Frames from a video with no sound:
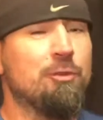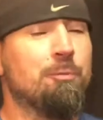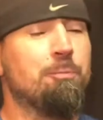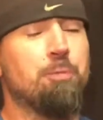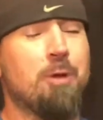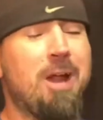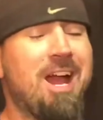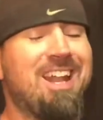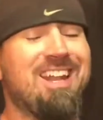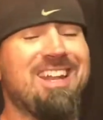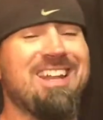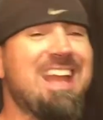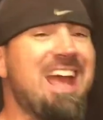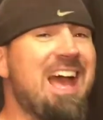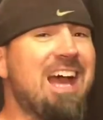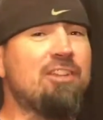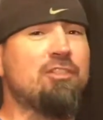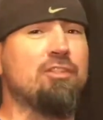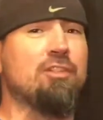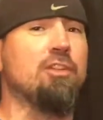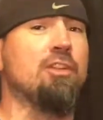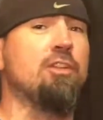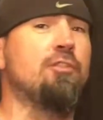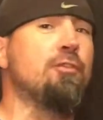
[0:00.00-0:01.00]
Brett,
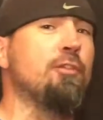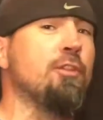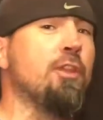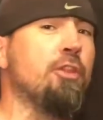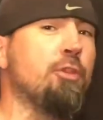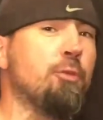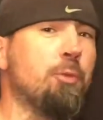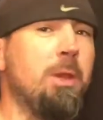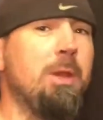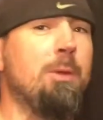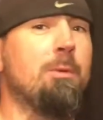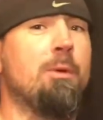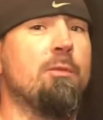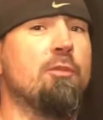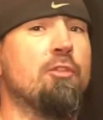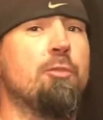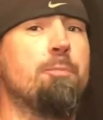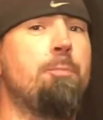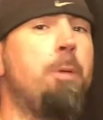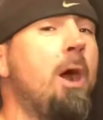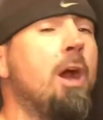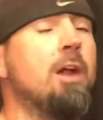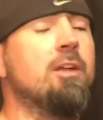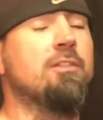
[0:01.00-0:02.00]
naturalist for the Three Rivers
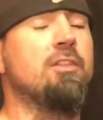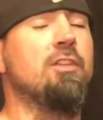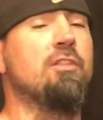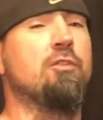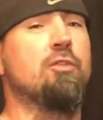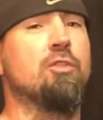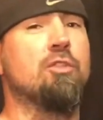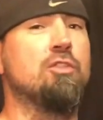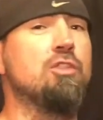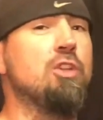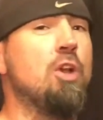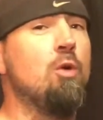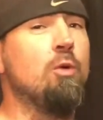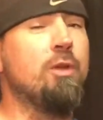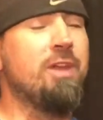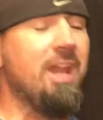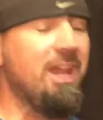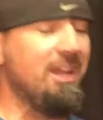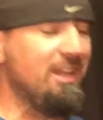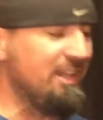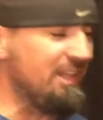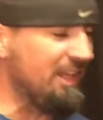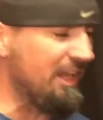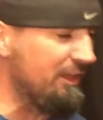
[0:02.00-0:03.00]
Park District,
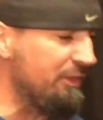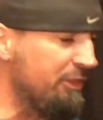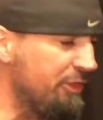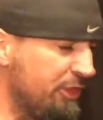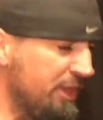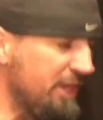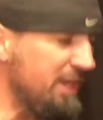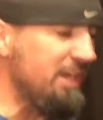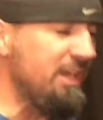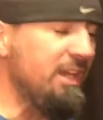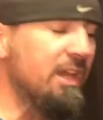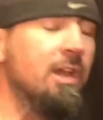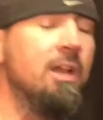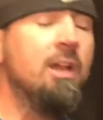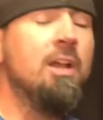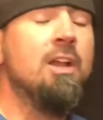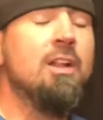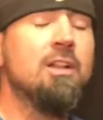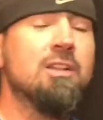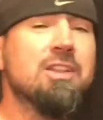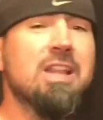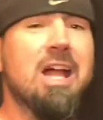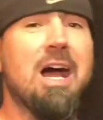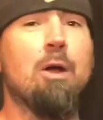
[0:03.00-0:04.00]
located at the
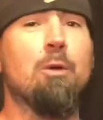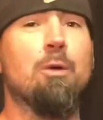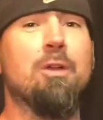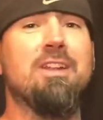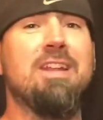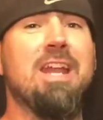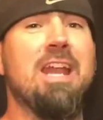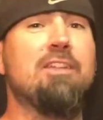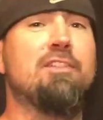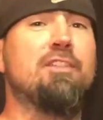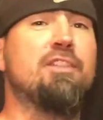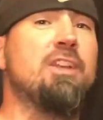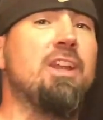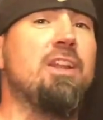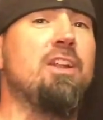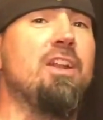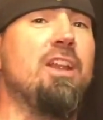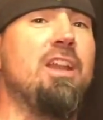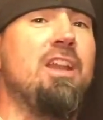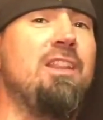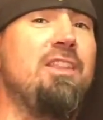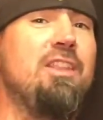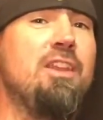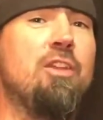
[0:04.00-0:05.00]
Lowry Nature Center
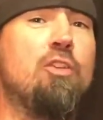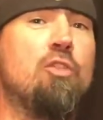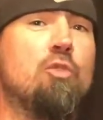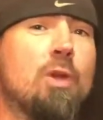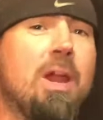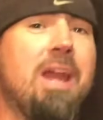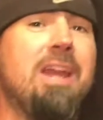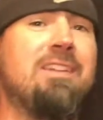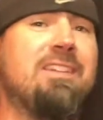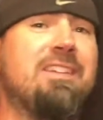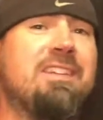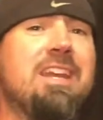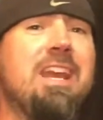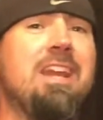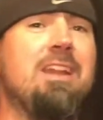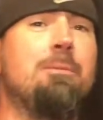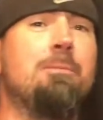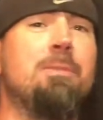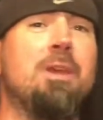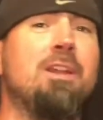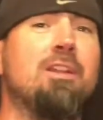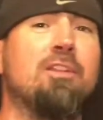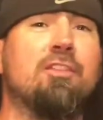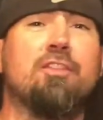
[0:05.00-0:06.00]
in the great state of
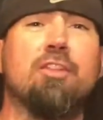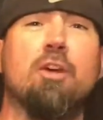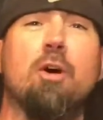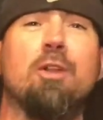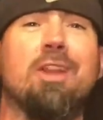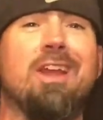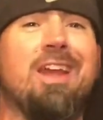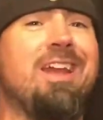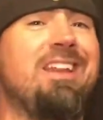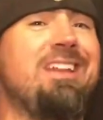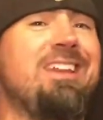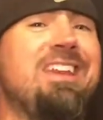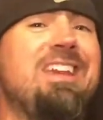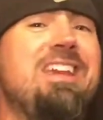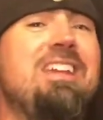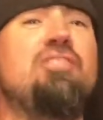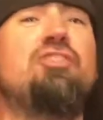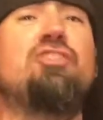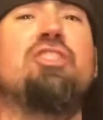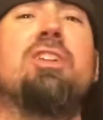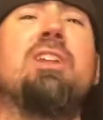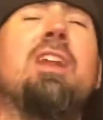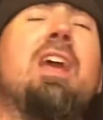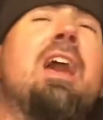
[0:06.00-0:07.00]
Minnesota, and
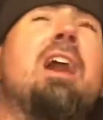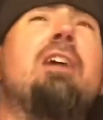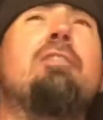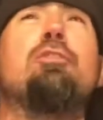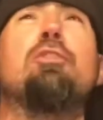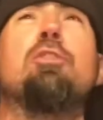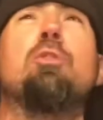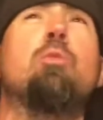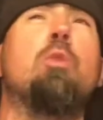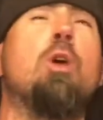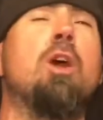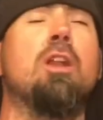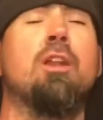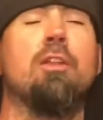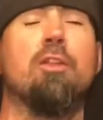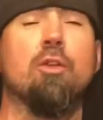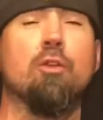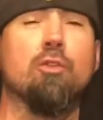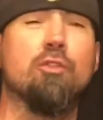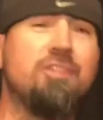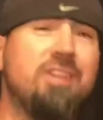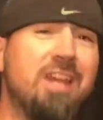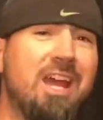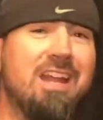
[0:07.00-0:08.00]
each and every one of
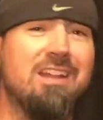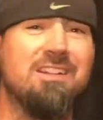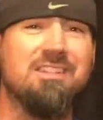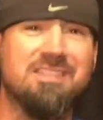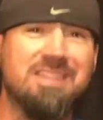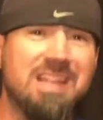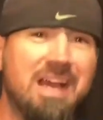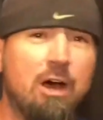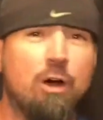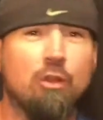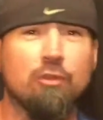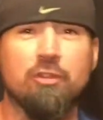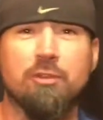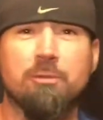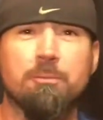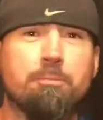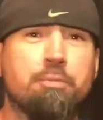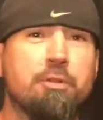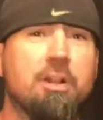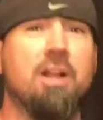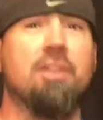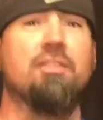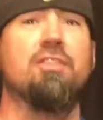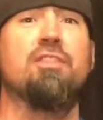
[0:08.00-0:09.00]
those 10,000
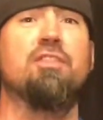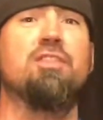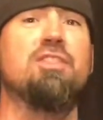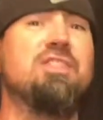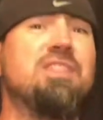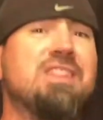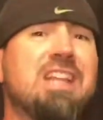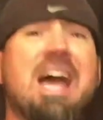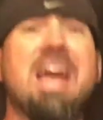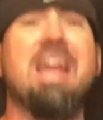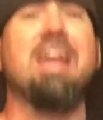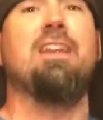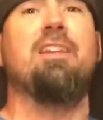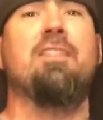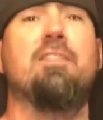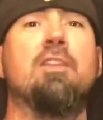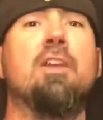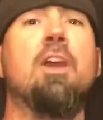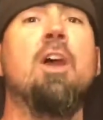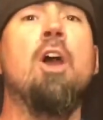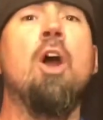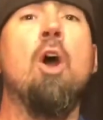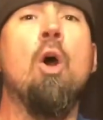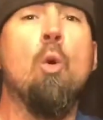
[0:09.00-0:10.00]
plus lakes,
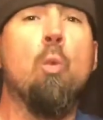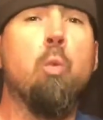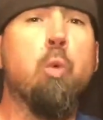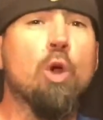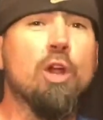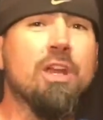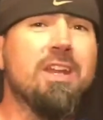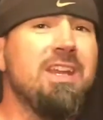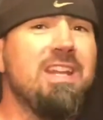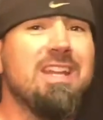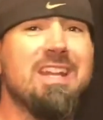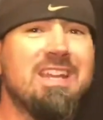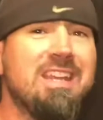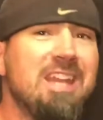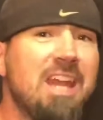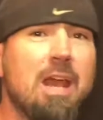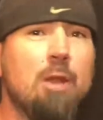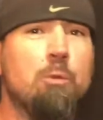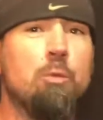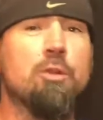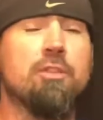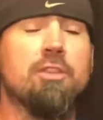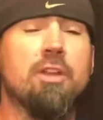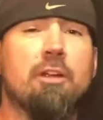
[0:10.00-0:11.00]
working
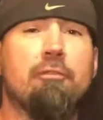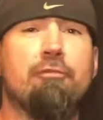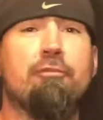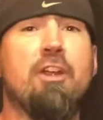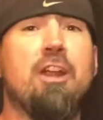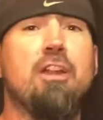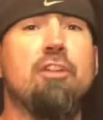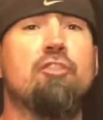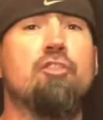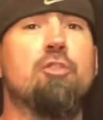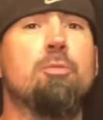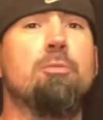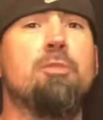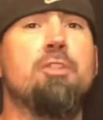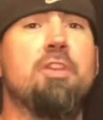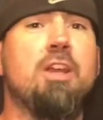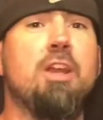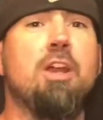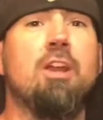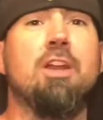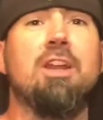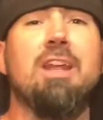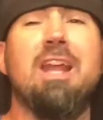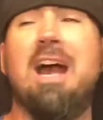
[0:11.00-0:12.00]
again with our friends from
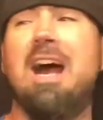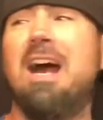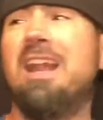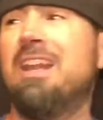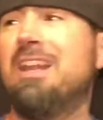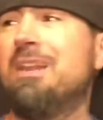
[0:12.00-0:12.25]
Tierney on an